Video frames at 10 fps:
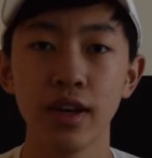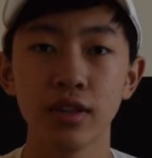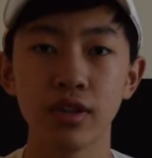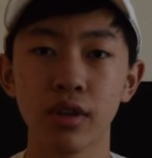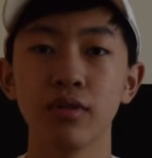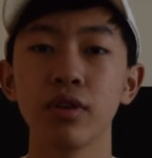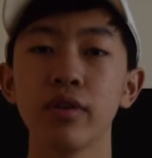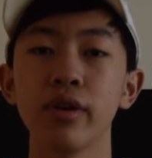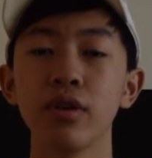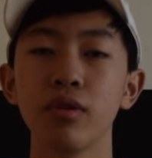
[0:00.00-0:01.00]
so you'll
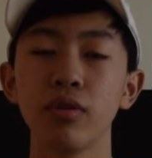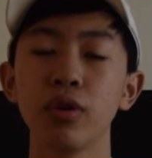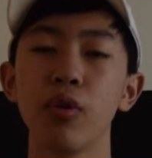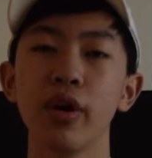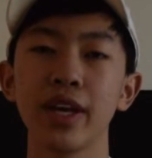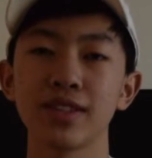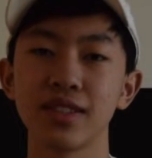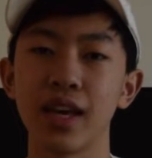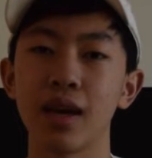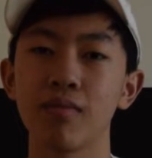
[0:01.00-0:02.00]
know you won't get
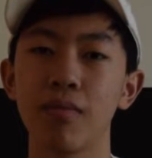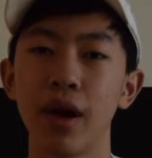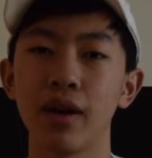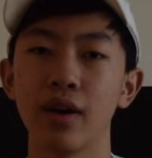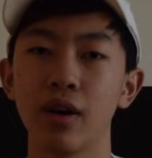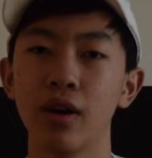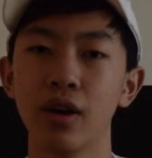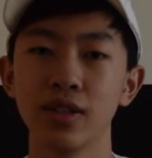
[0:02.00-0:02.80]
scammed by a